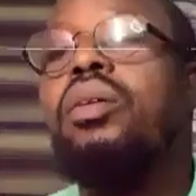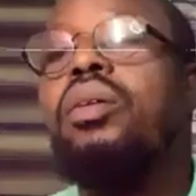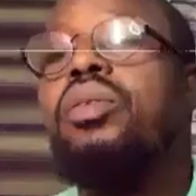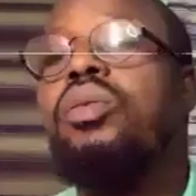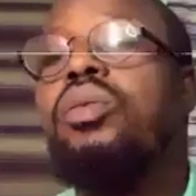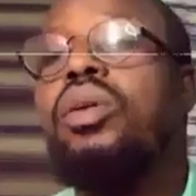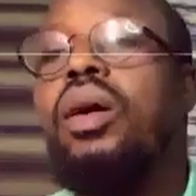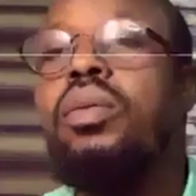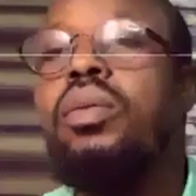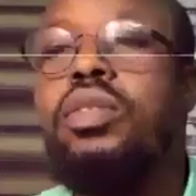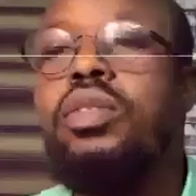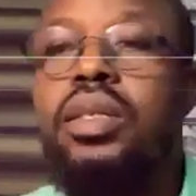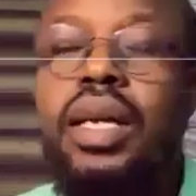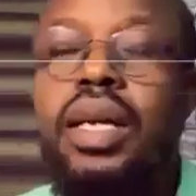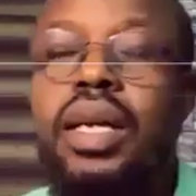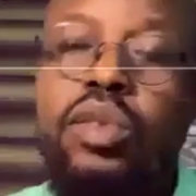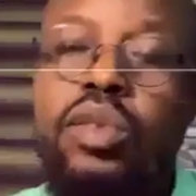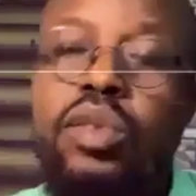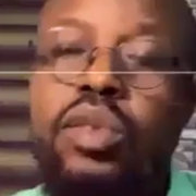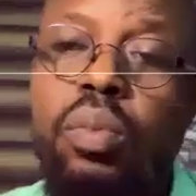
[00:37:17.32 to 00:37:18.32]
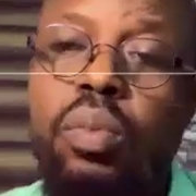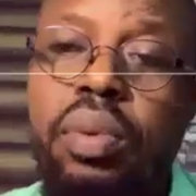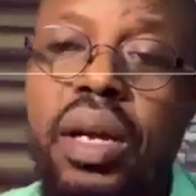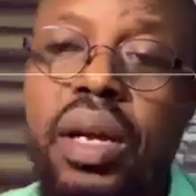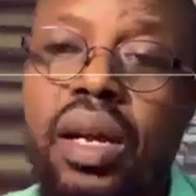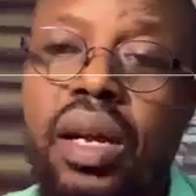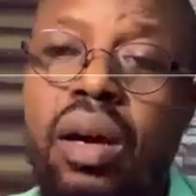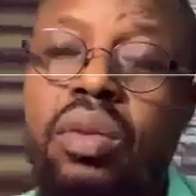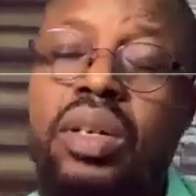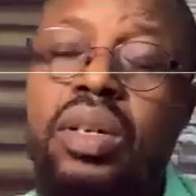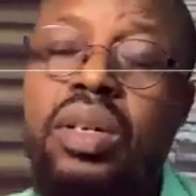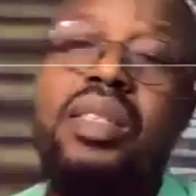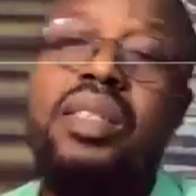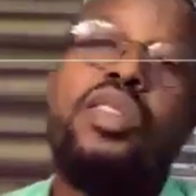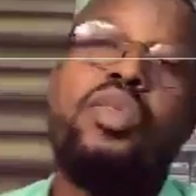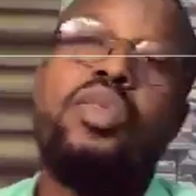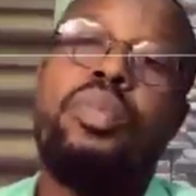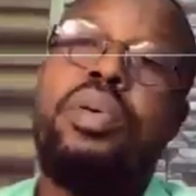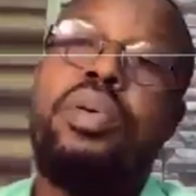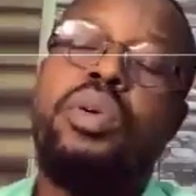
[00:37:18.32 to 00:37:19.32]
You can decide to pay now. You can
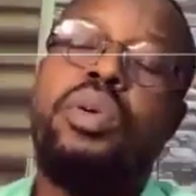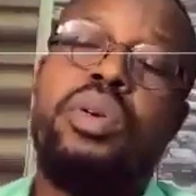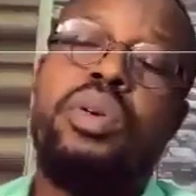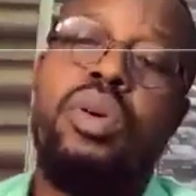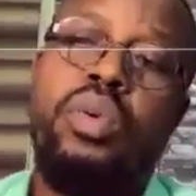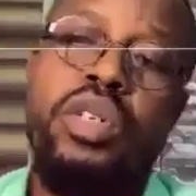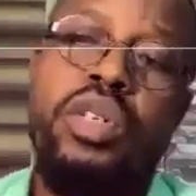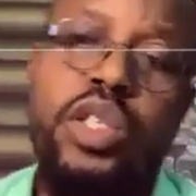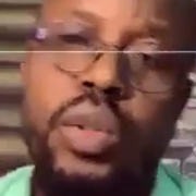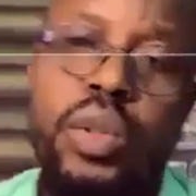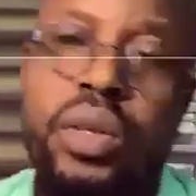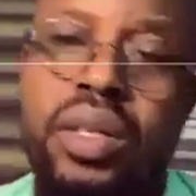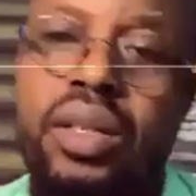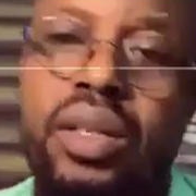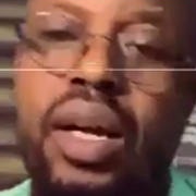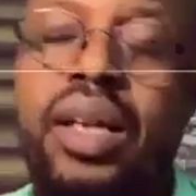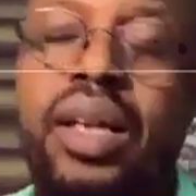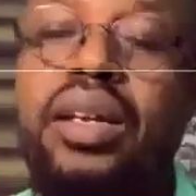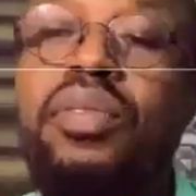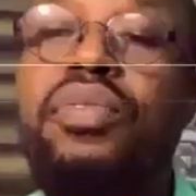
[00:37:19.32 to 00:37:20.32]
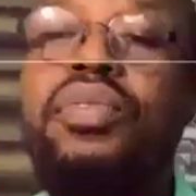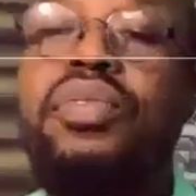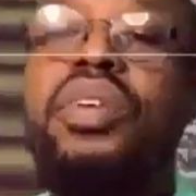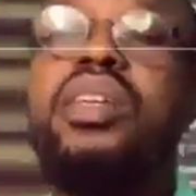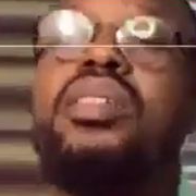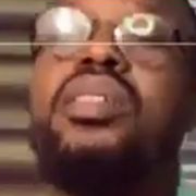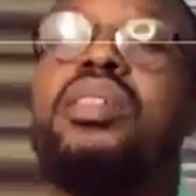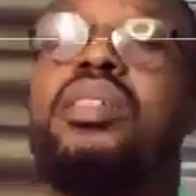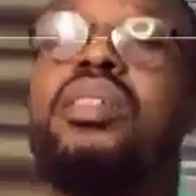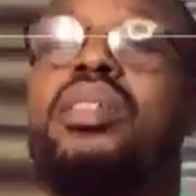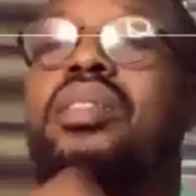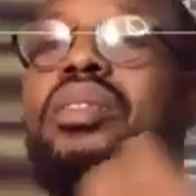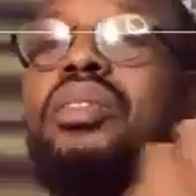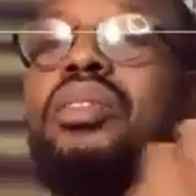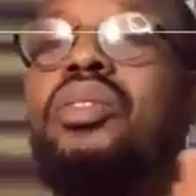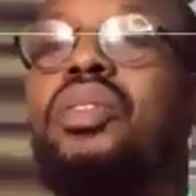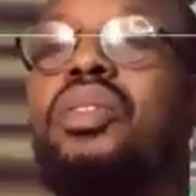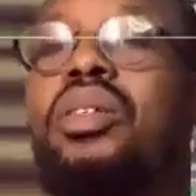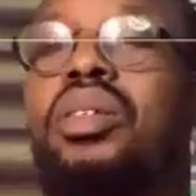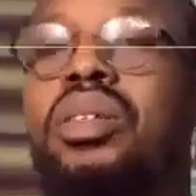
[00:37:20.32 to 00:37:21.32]
decide to pay when you're withdrawing. And the fees
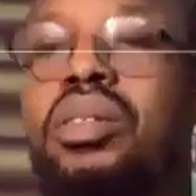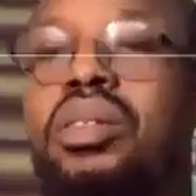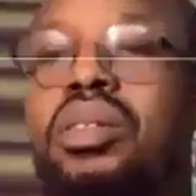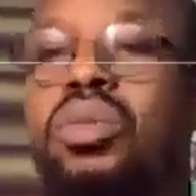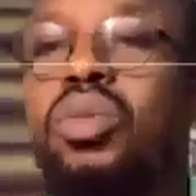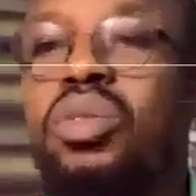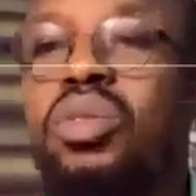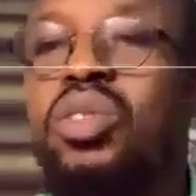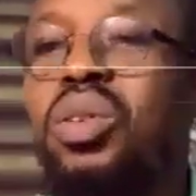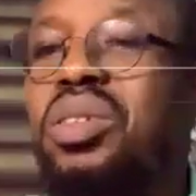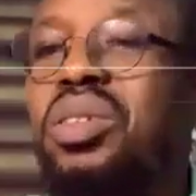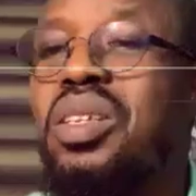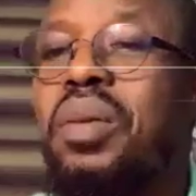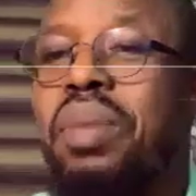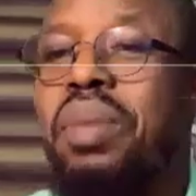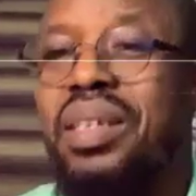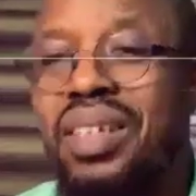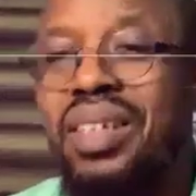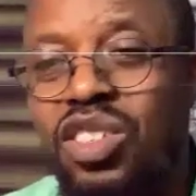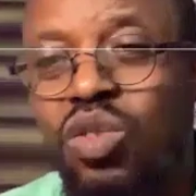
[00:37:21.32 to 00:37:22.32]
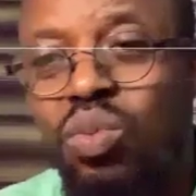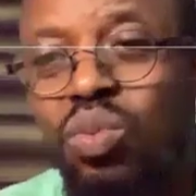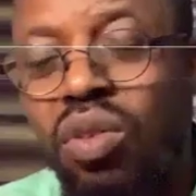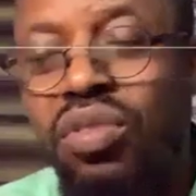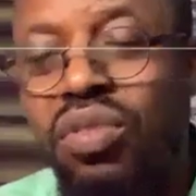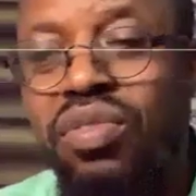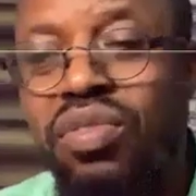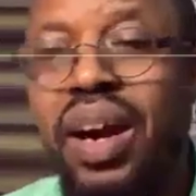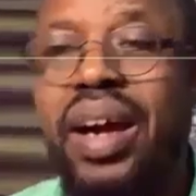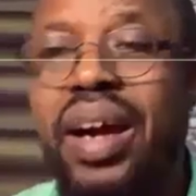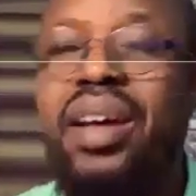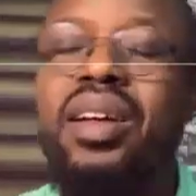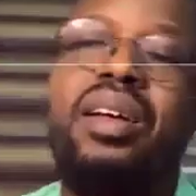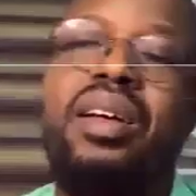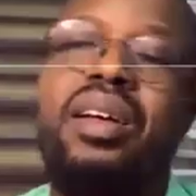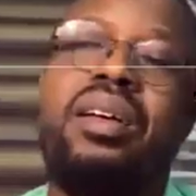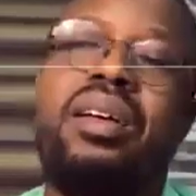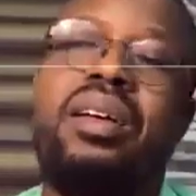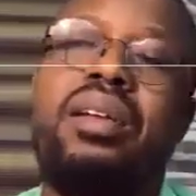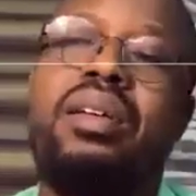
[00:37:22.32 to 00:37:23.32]
is it's just a small
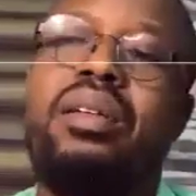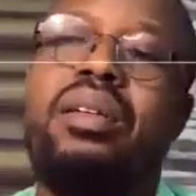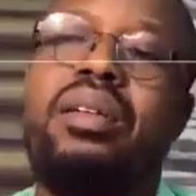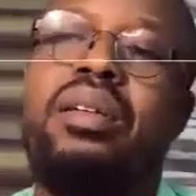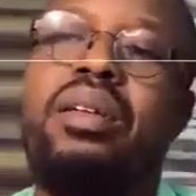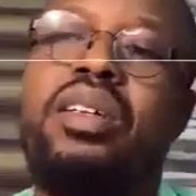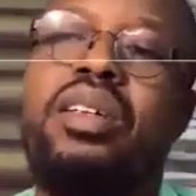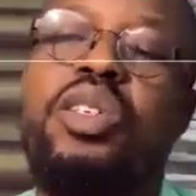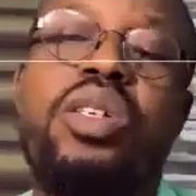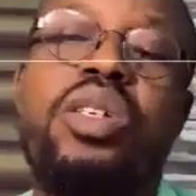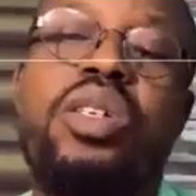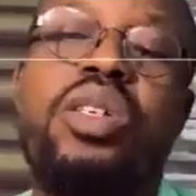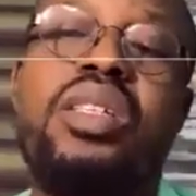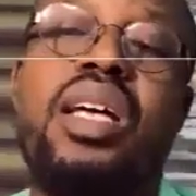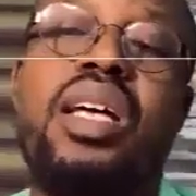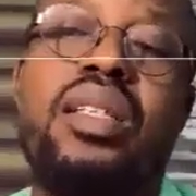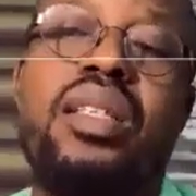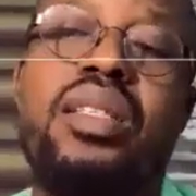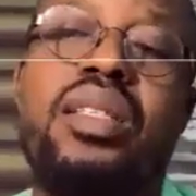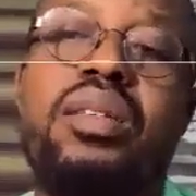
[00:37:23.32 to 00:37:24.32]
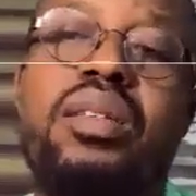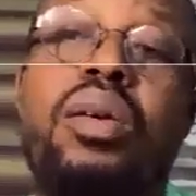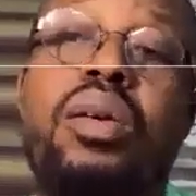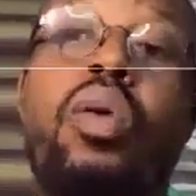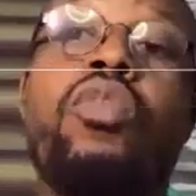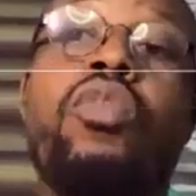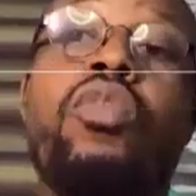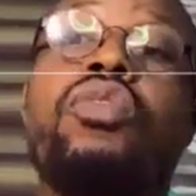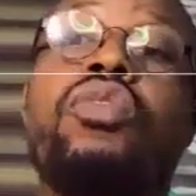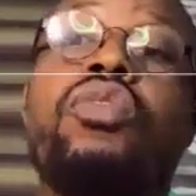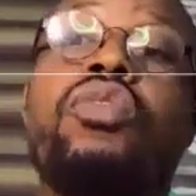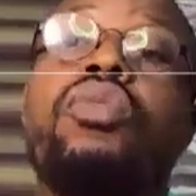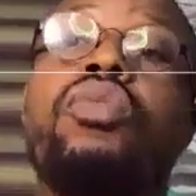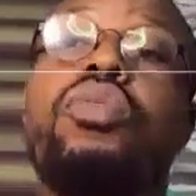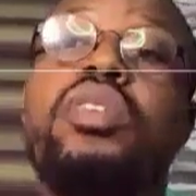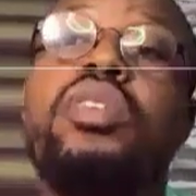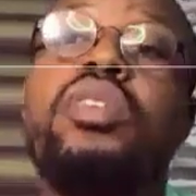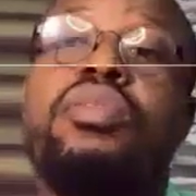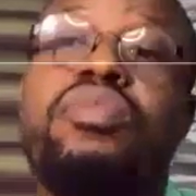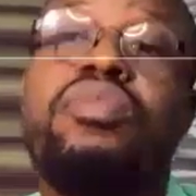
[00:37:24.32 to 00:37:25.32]
fry. It's just that of
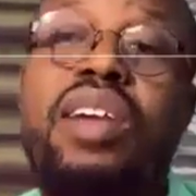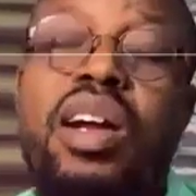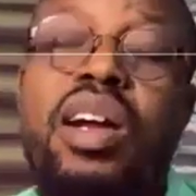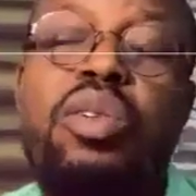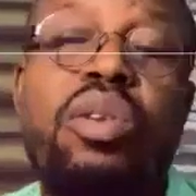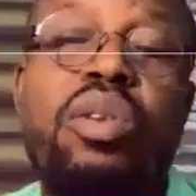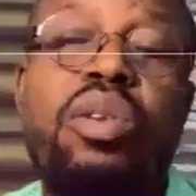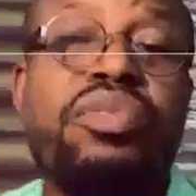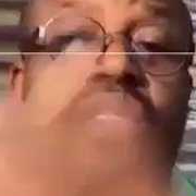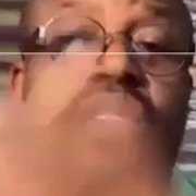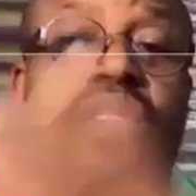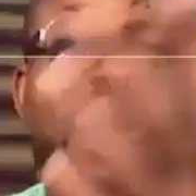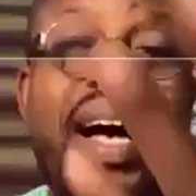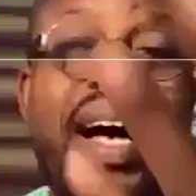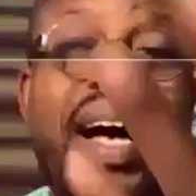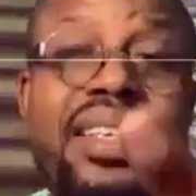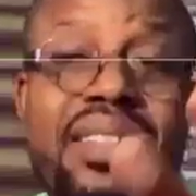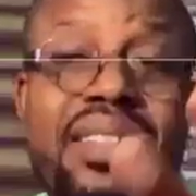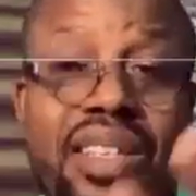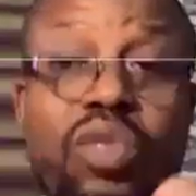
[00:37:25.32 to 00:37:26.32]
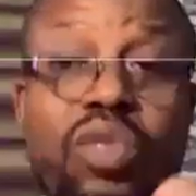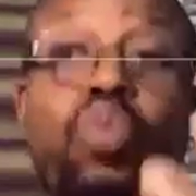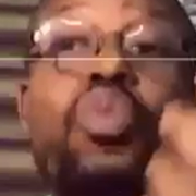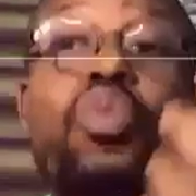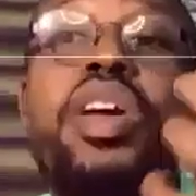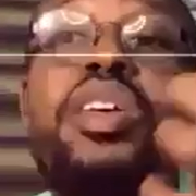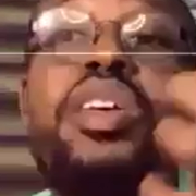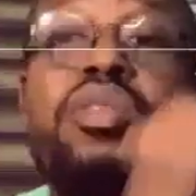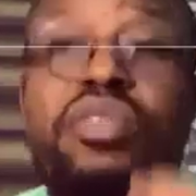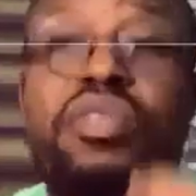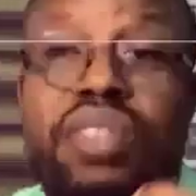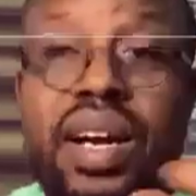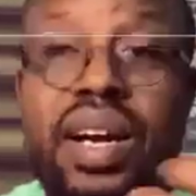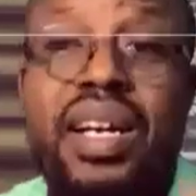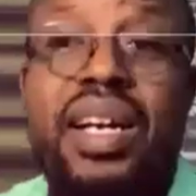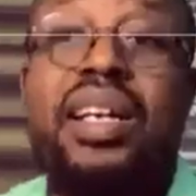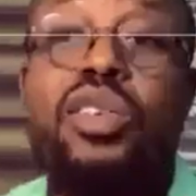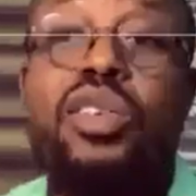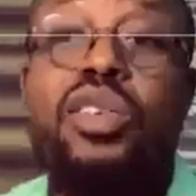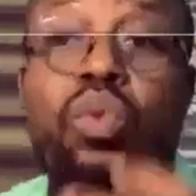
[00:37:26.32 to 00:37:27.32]
the value of your asset when you
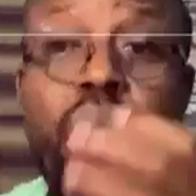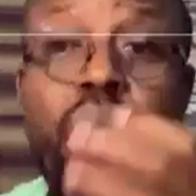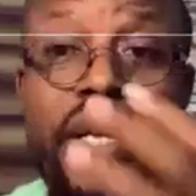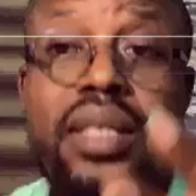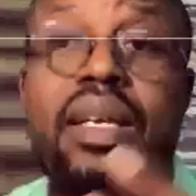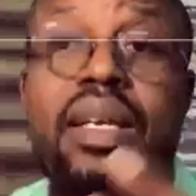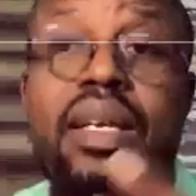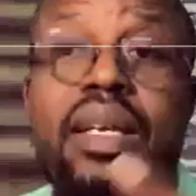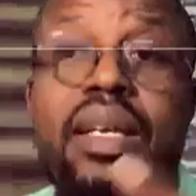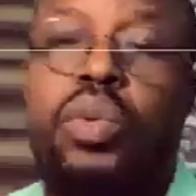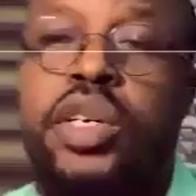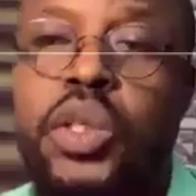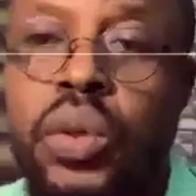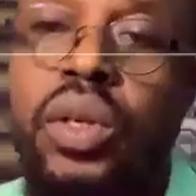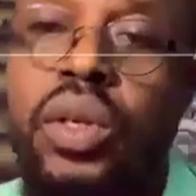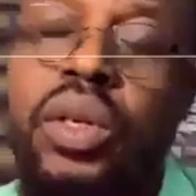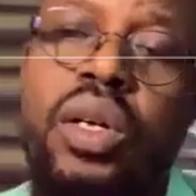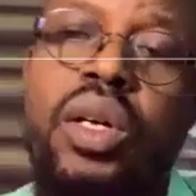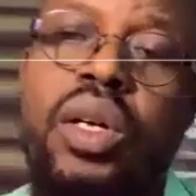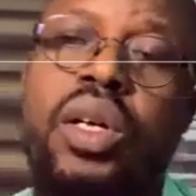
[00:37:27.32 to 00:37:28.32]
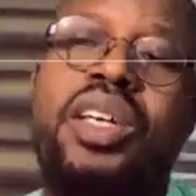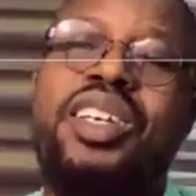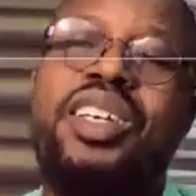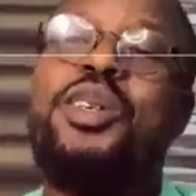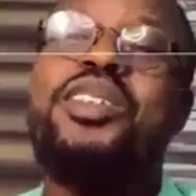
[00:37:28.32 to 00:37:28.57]
finally wait and you want to withdraw.